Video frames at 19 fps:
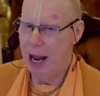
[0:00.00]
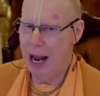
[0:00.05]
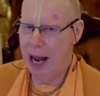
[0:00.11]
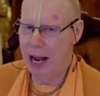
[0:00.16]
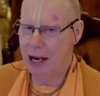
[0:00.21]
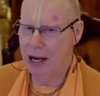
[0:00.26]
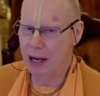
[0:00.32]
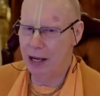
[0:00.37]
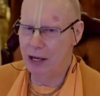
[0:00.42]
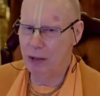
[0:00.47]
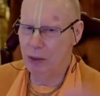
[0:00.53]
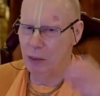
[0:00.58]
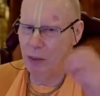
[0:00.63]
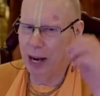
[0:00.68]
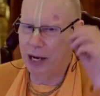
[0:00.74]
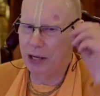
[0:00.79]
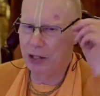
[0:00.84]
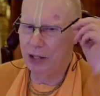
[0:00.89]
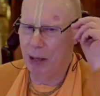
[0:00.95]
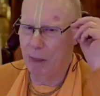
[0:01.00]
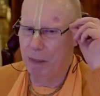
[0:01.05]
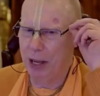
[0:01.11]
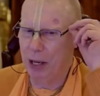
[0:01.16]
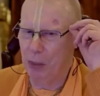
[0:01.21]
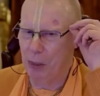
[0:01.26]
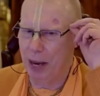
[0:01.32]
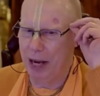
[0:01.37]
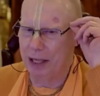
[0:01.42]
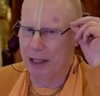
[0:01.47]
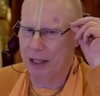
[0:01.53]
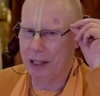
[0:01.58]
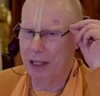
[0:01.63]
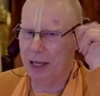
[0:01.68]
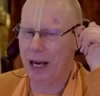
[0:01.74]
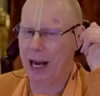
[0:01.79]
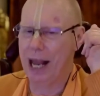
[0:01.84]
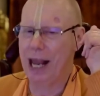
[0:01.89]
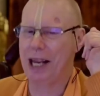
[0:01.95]
And something went
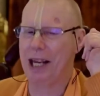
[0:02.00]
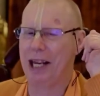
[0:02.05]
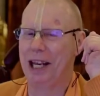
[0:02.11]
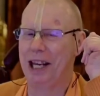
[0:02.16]
click.